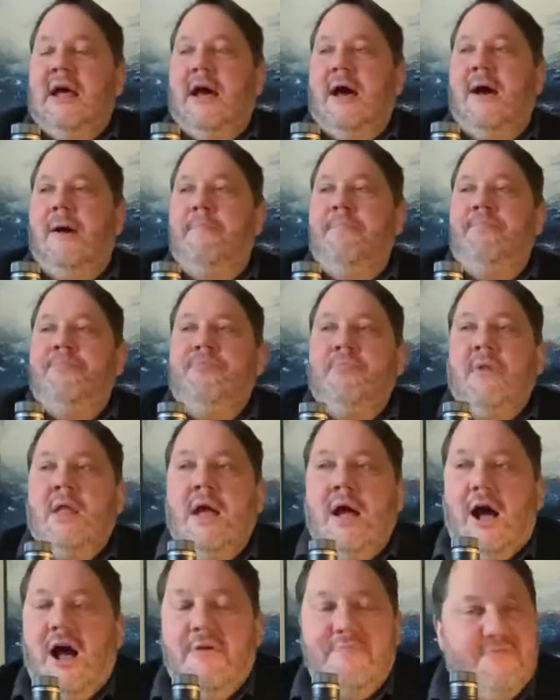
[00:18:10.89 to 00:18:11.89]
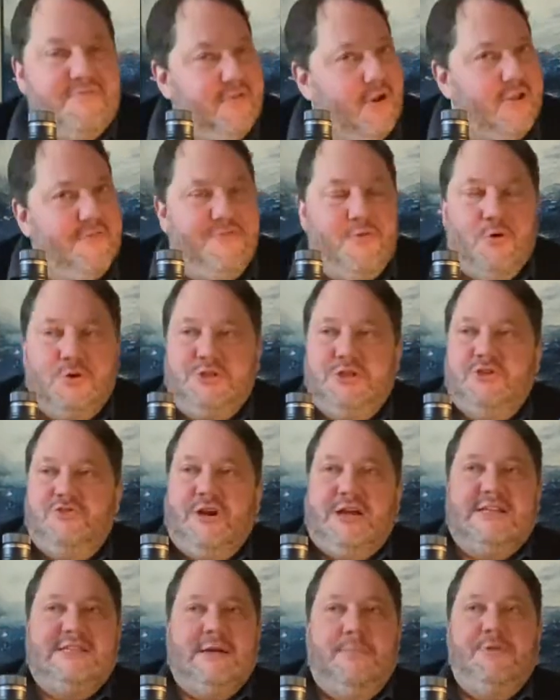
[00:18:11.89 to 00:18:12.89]
I've been very fortunate to
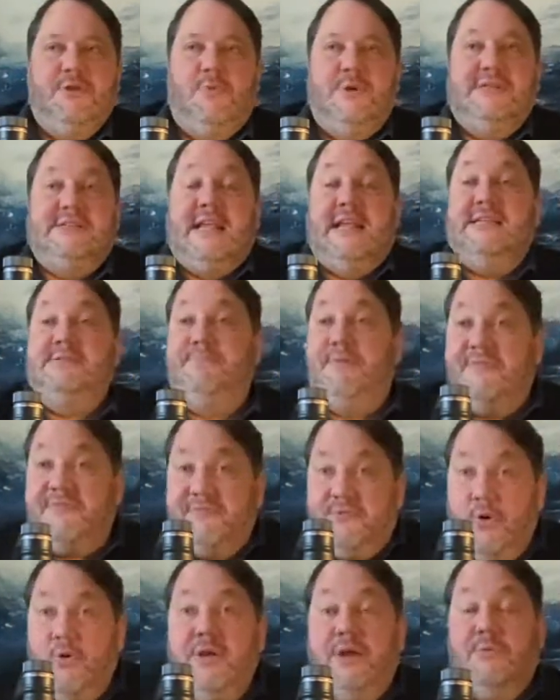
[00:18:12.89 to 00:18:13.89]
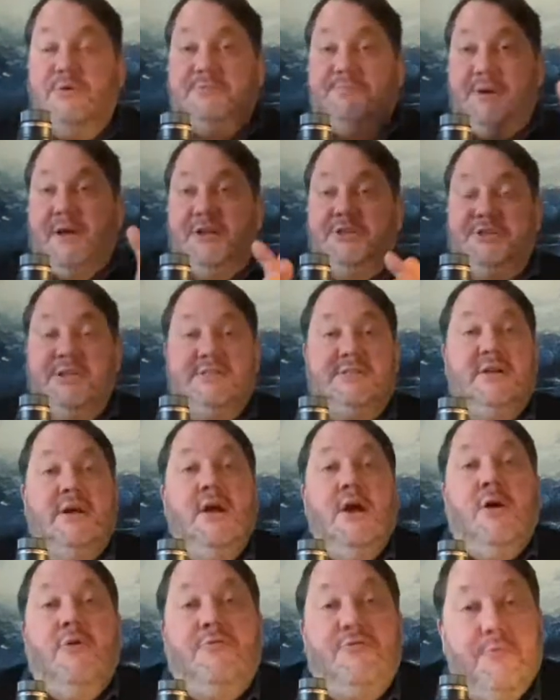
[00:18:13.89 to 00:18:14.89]
drink some of the whiskies before it was purchased
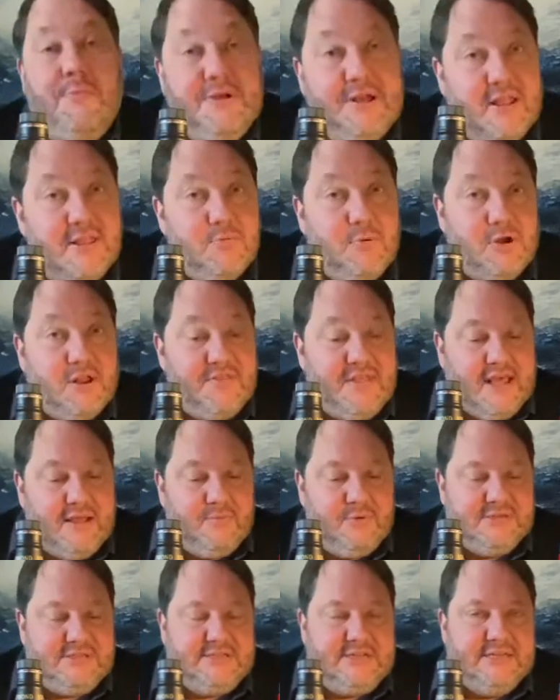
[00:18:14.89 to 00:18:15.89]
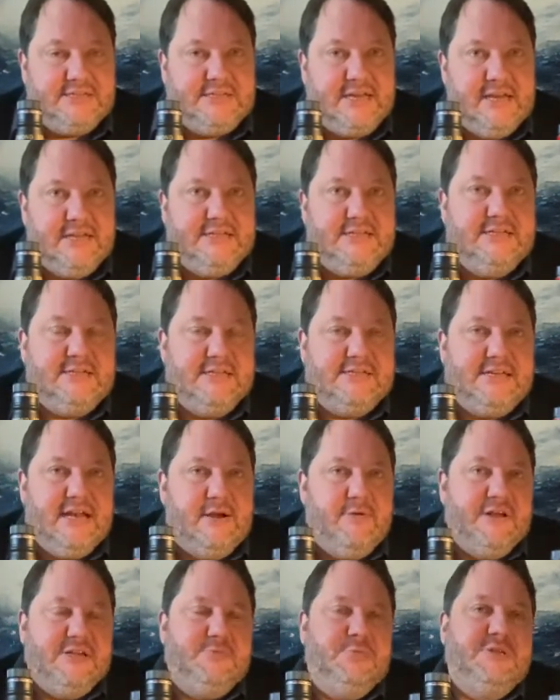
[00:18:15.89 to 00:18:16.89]
from another one of their distilleries,
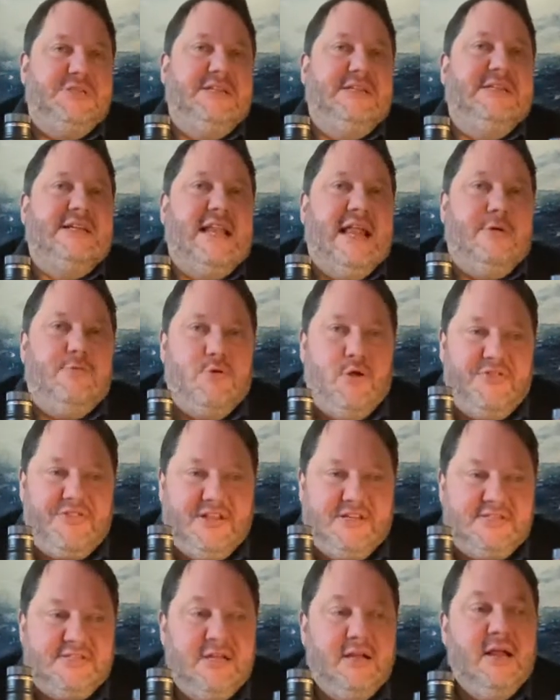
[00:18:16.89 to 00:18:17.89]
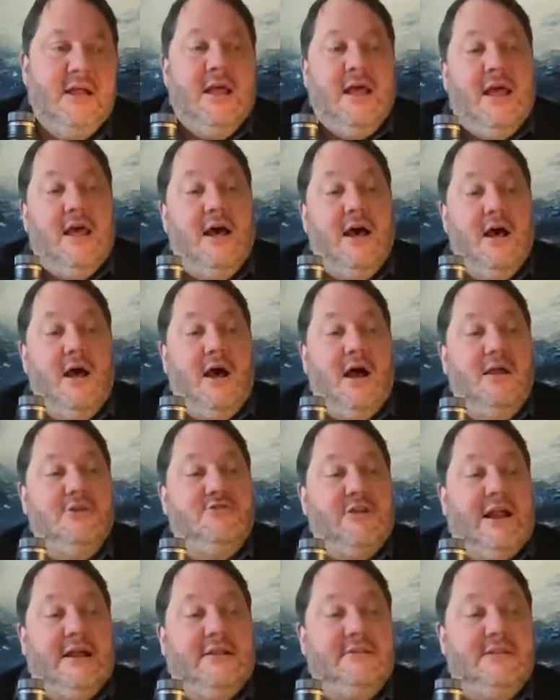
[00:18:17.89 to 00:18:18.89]
which is Glenrothes. I
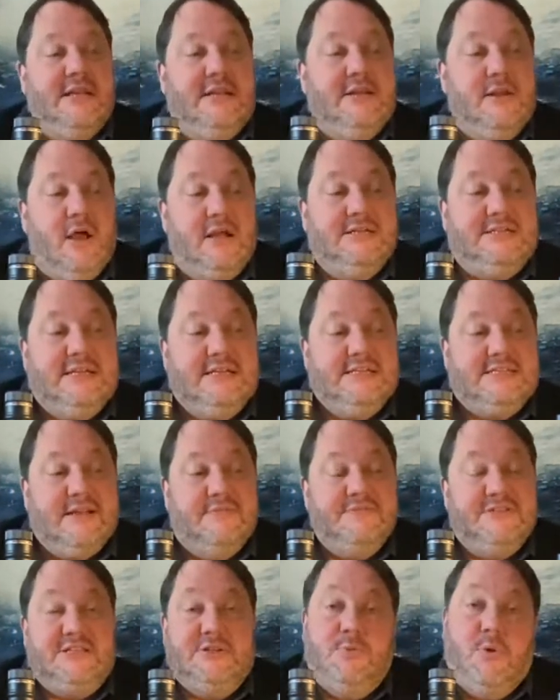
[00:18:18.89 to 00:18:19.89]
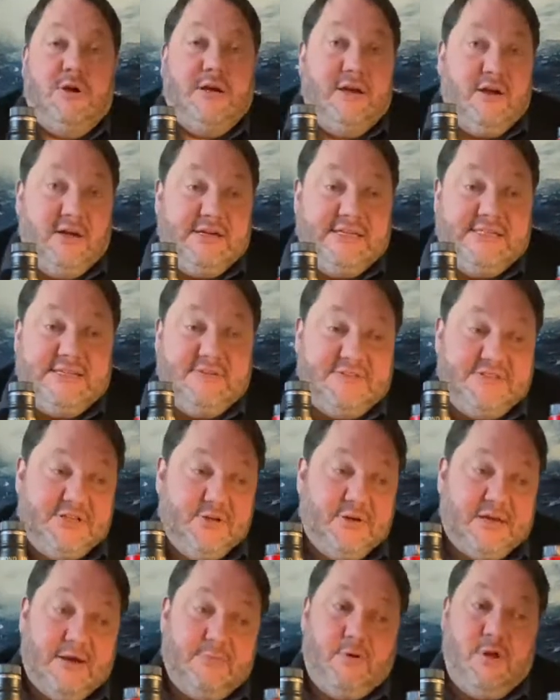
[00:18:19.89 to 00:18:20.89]
drank the 1971 and
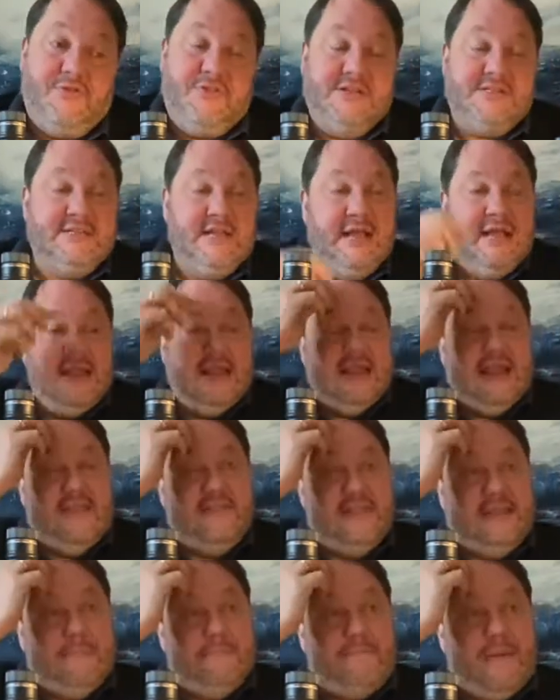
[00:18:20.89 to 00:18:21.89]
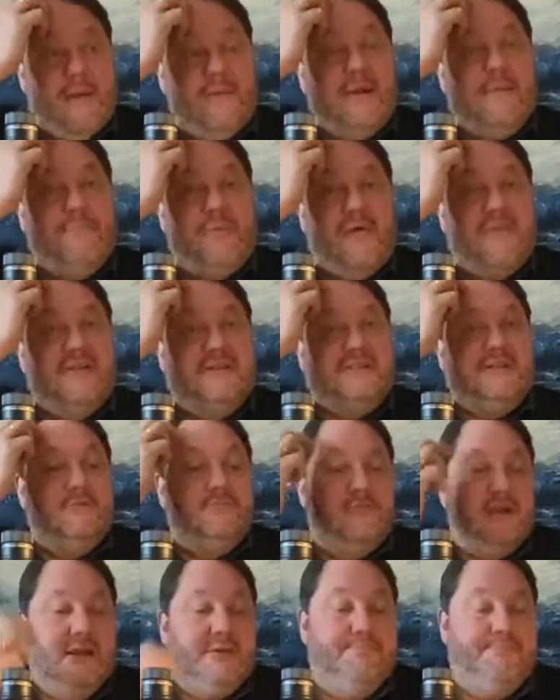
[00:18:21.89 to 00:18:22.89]
1972 Glenrothes in the Berry Brothers
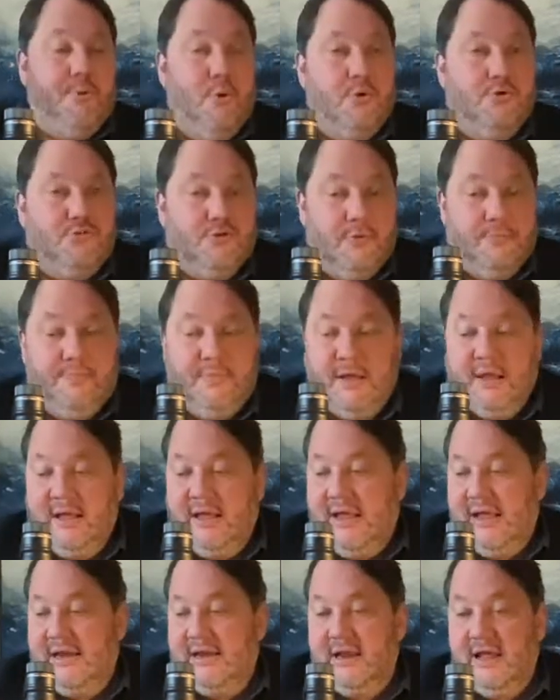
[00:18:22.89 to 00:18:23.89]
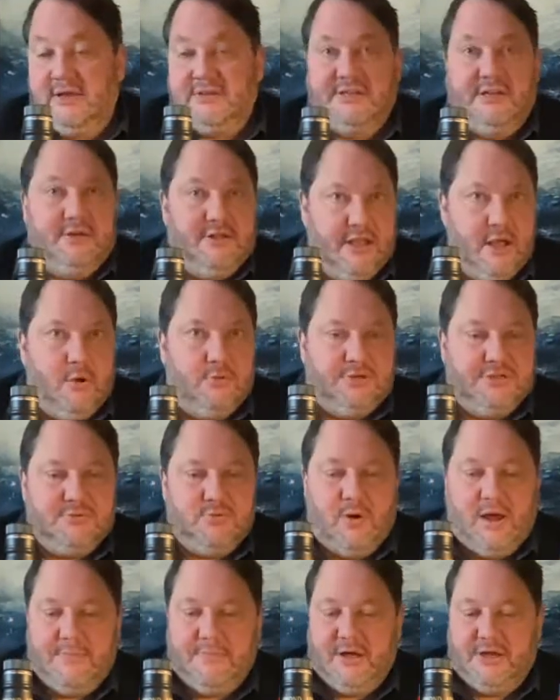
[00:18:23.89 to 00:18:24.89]
and Rudd Boardroom in London, the oldest
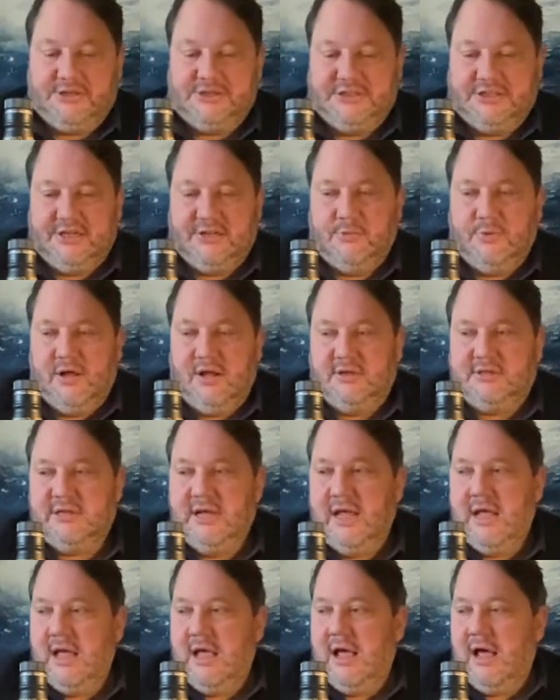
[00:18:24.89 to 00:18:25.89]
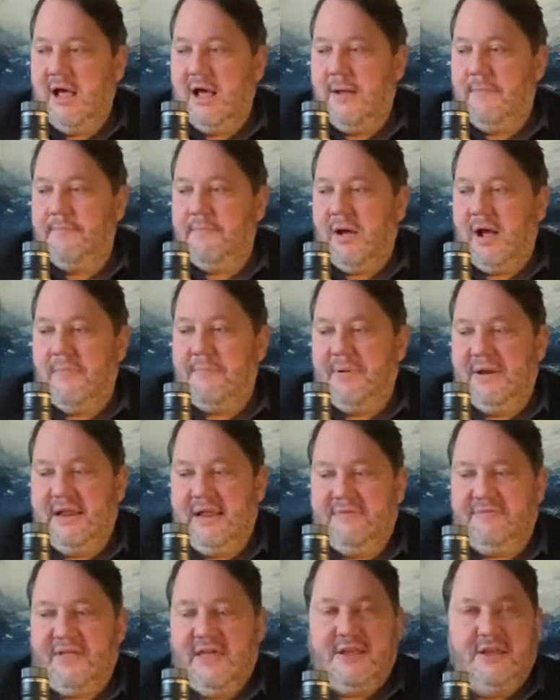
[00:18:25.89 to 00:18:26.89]
wine merchant in the world. I
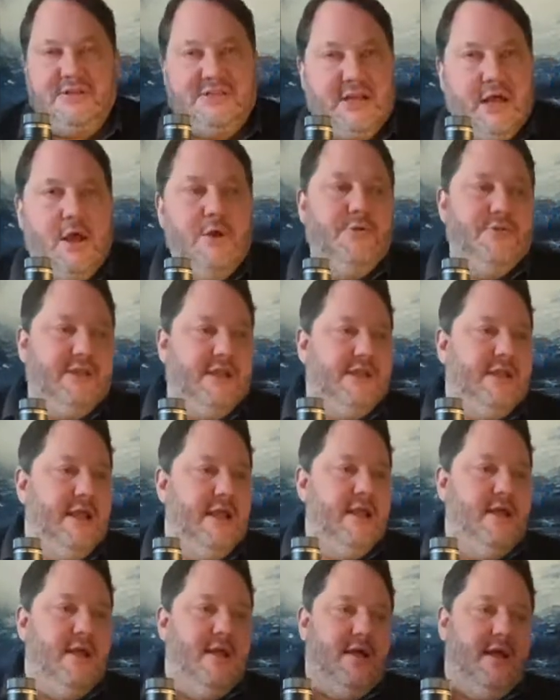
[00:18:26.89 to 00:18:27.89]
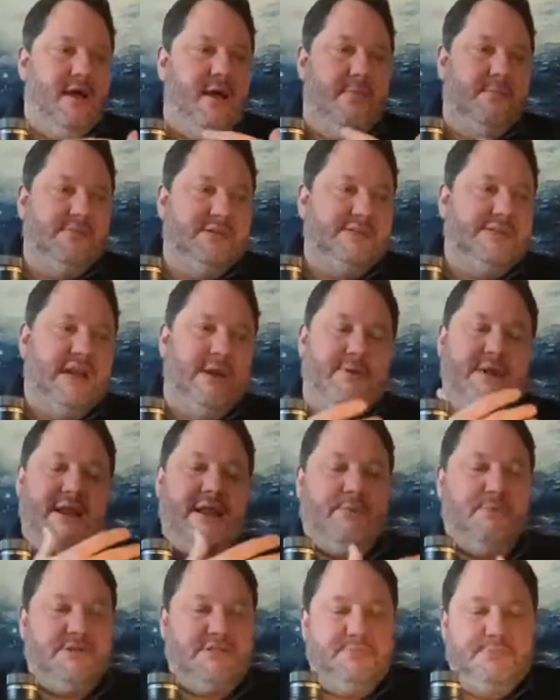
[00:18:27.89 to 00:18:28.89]
believe they used to own the distillery, and
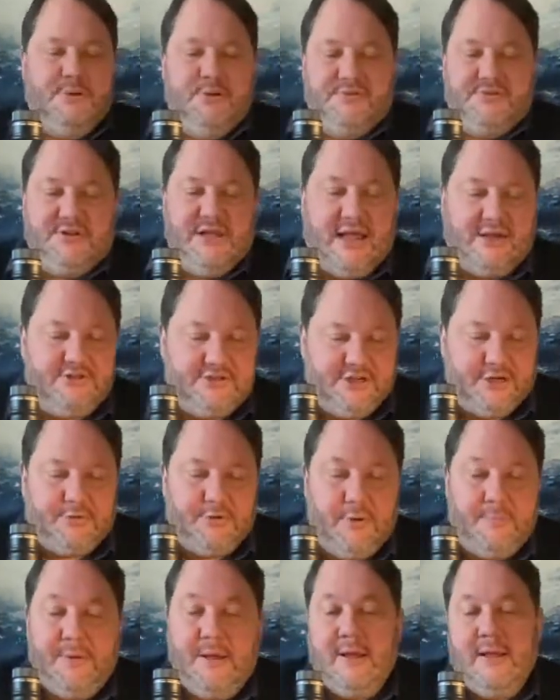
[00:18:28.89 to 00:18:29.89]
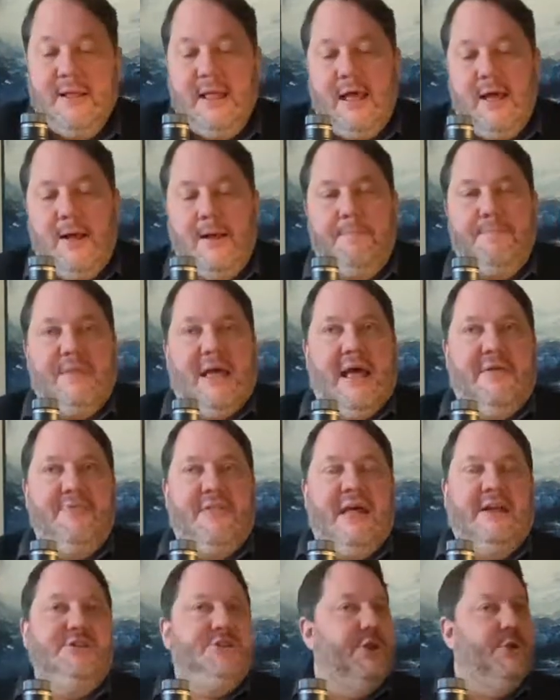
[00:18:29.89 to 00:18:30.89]
it was moved to Edgerton Group. And
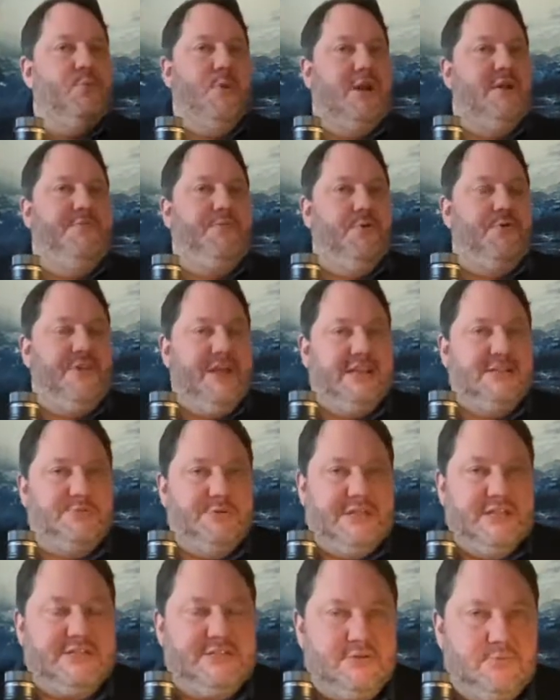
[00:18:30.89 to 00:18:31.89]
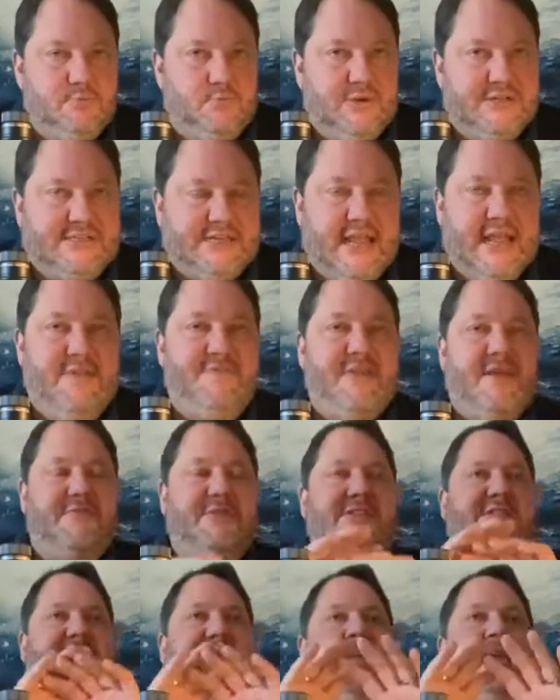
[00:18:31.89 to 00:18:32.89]
they're doing wonderful things with this whisky. If you
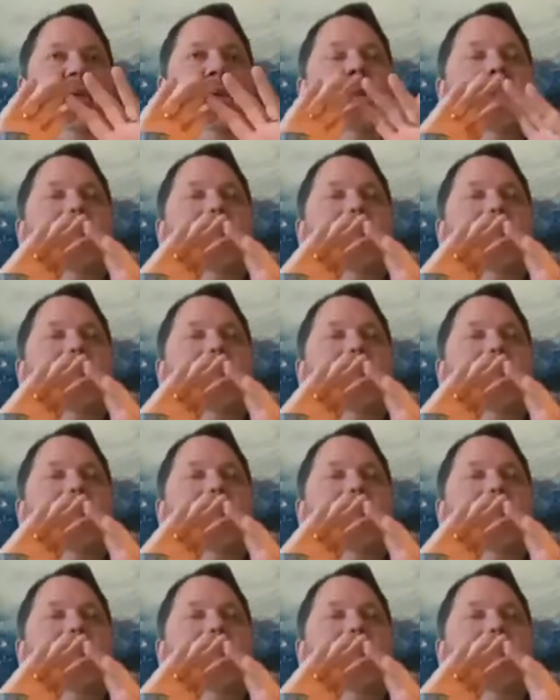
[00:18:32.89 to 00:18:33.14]
ever see